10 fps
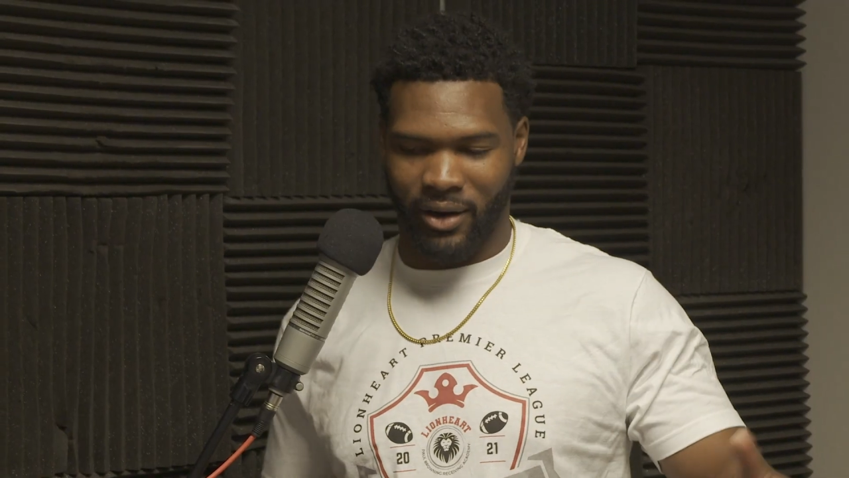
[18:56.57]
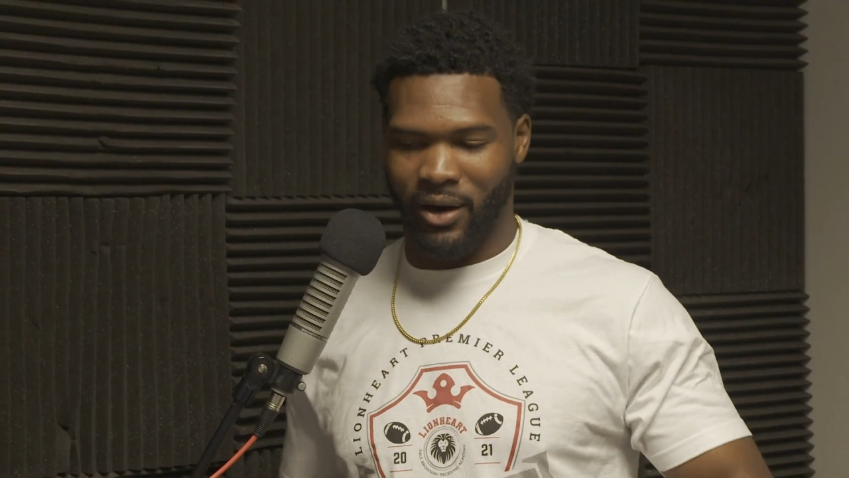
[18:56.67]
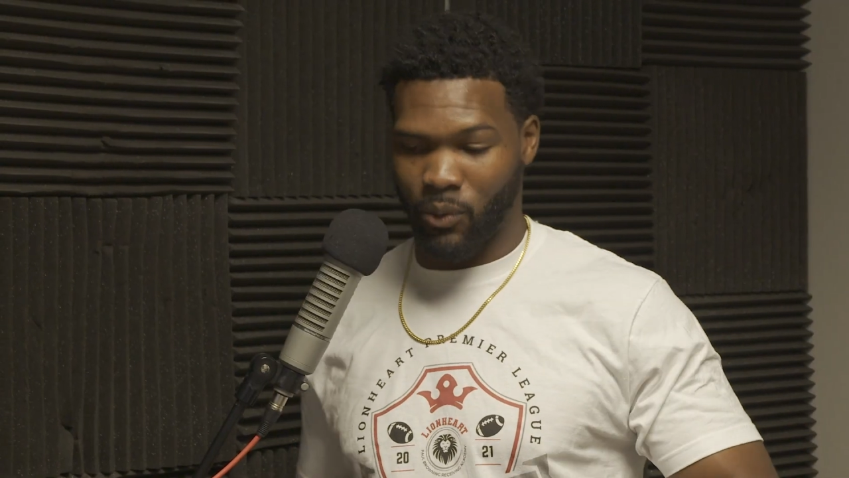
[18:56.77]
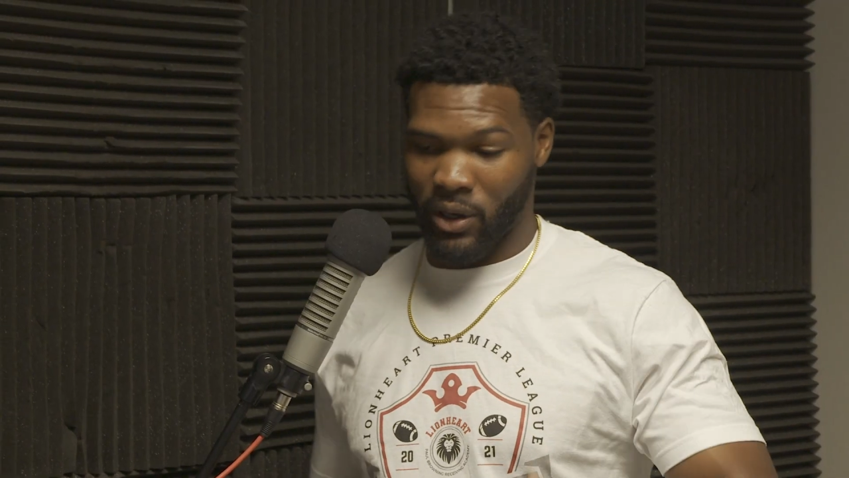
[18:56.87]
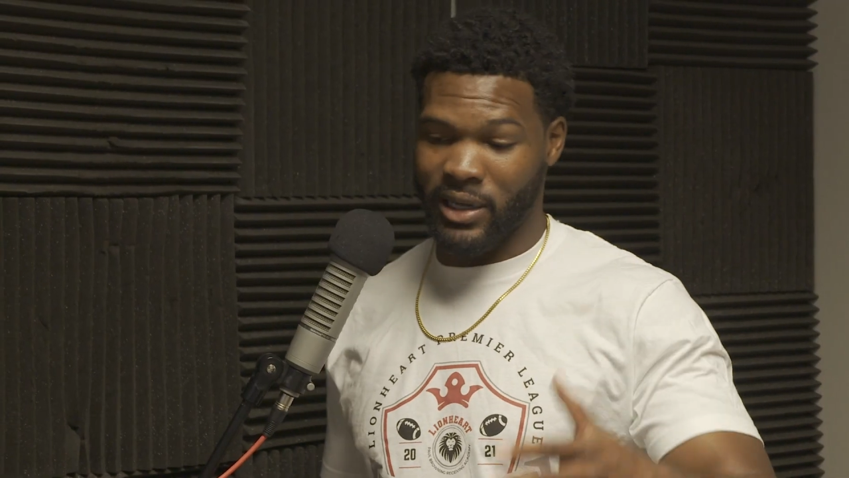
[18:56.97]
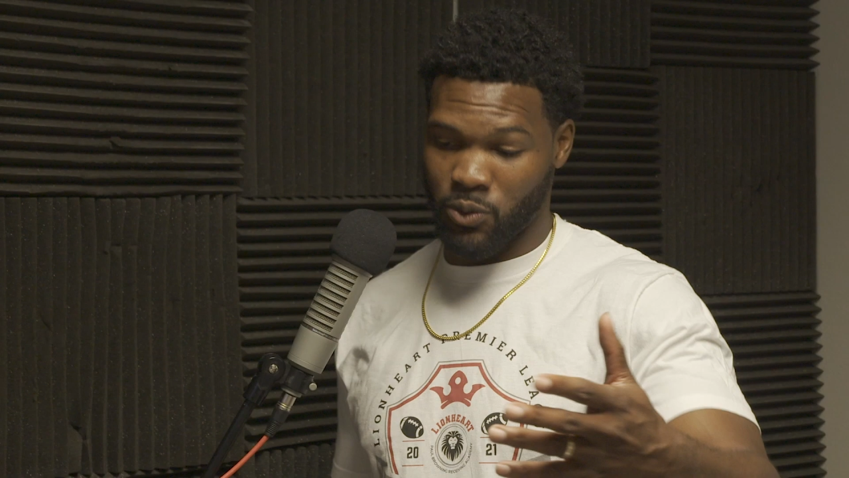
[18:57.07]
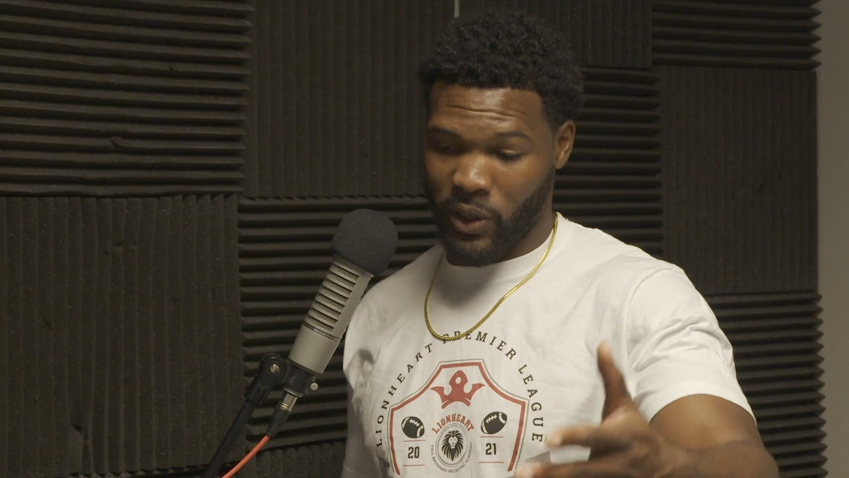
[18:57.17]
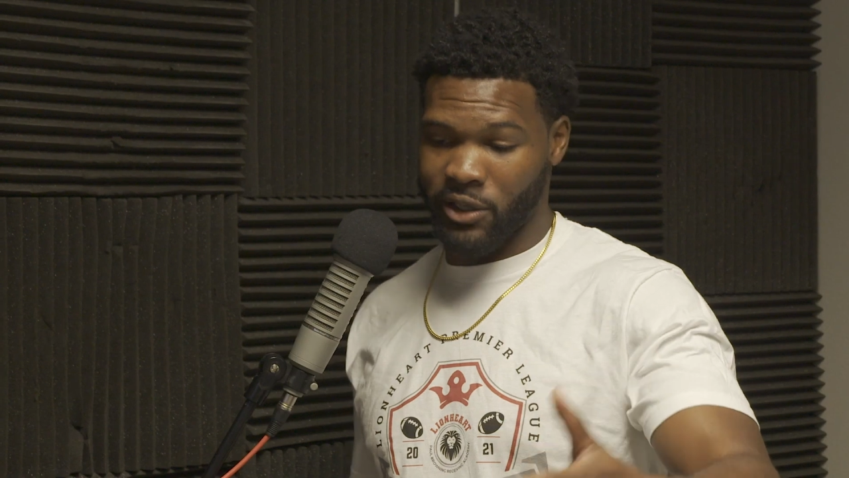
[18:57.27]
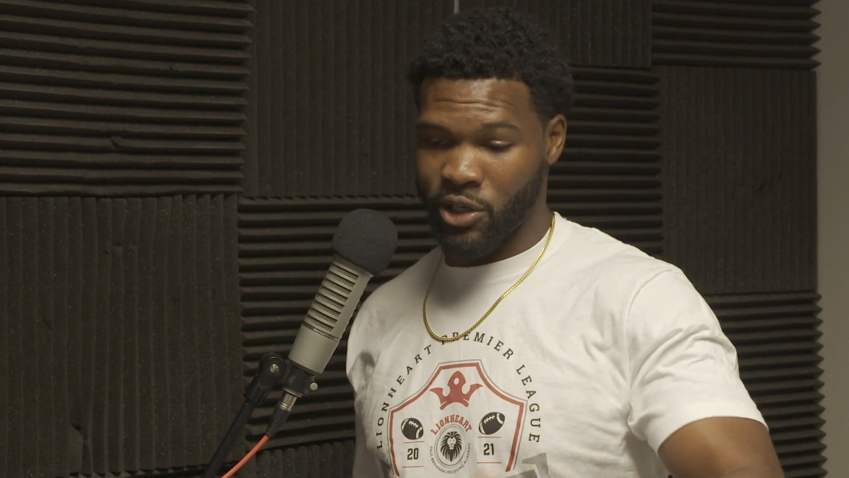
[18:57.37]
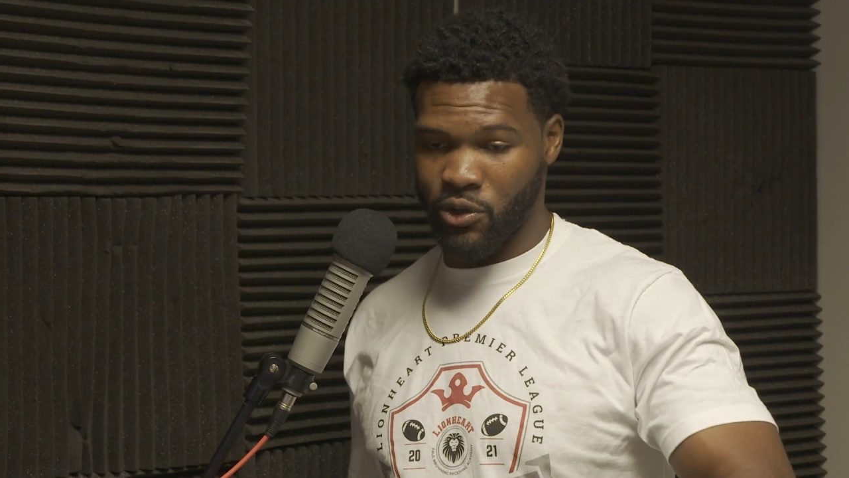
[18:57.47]
it's
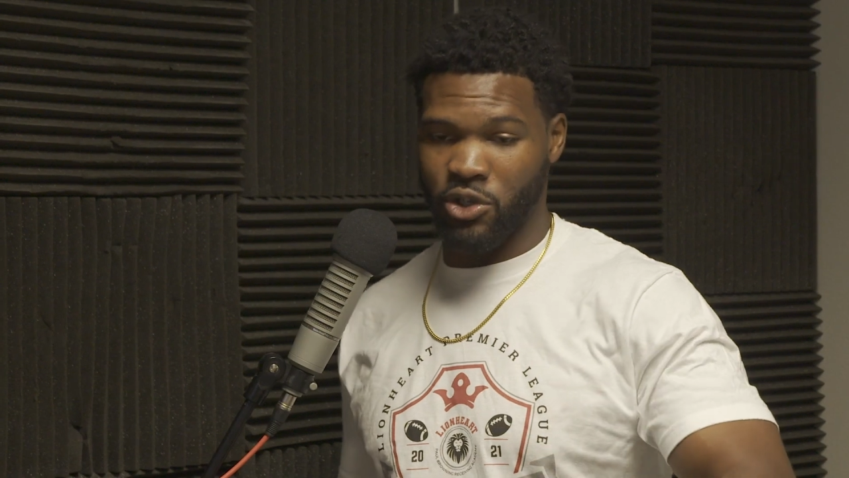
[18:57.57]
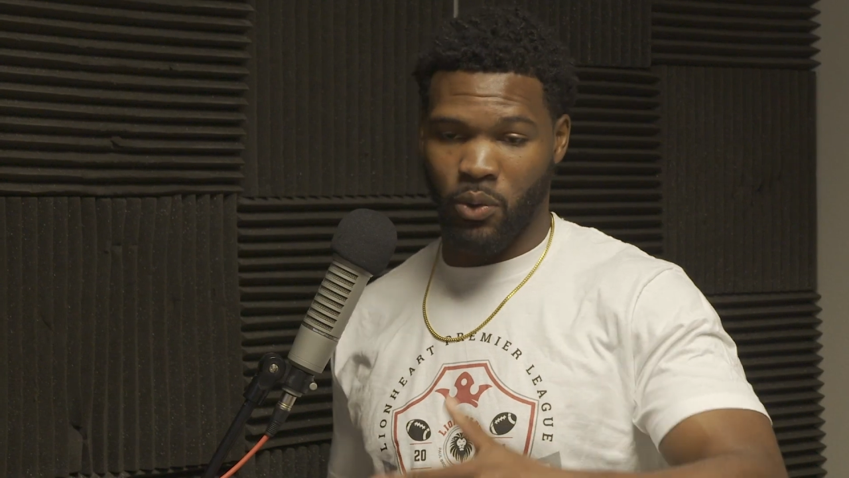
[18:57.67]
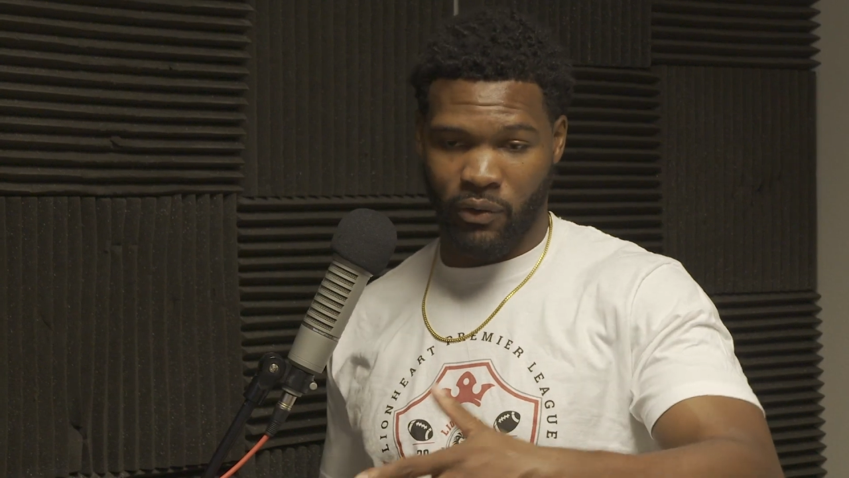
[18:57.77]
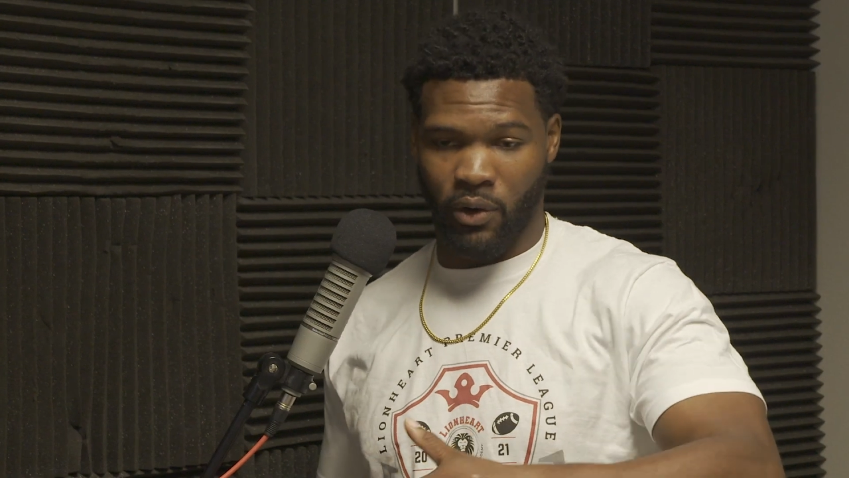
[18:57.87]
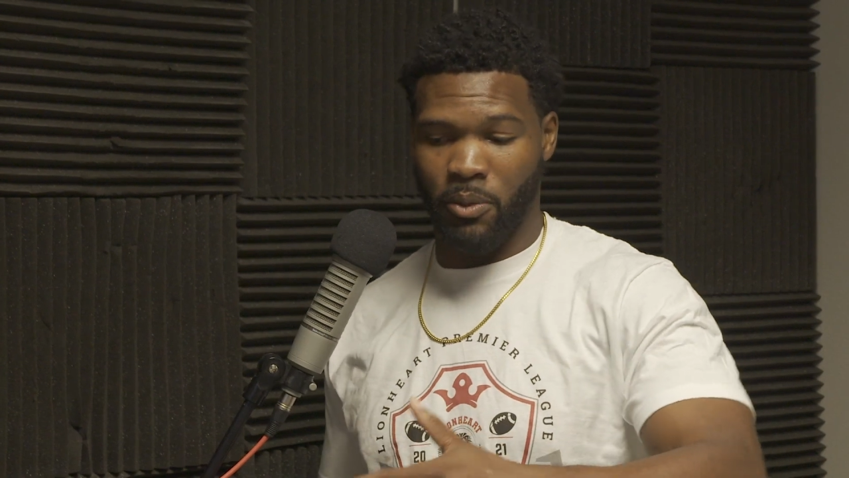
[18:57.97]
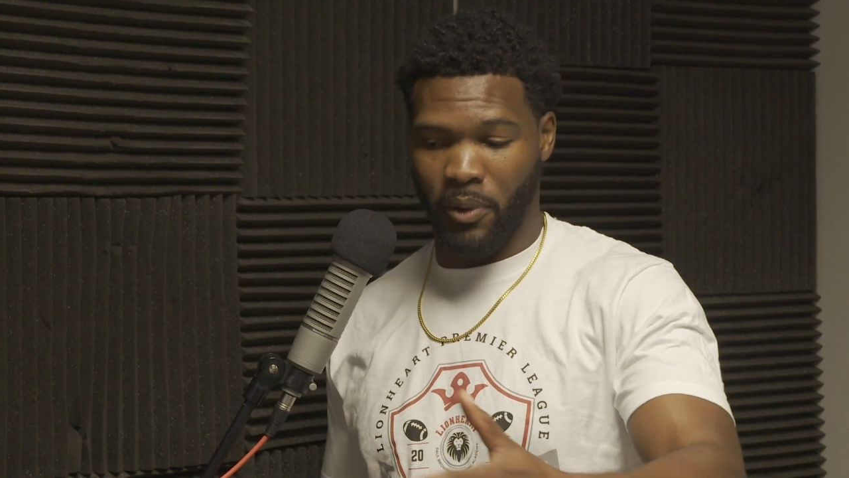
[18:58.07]
week two, so we've only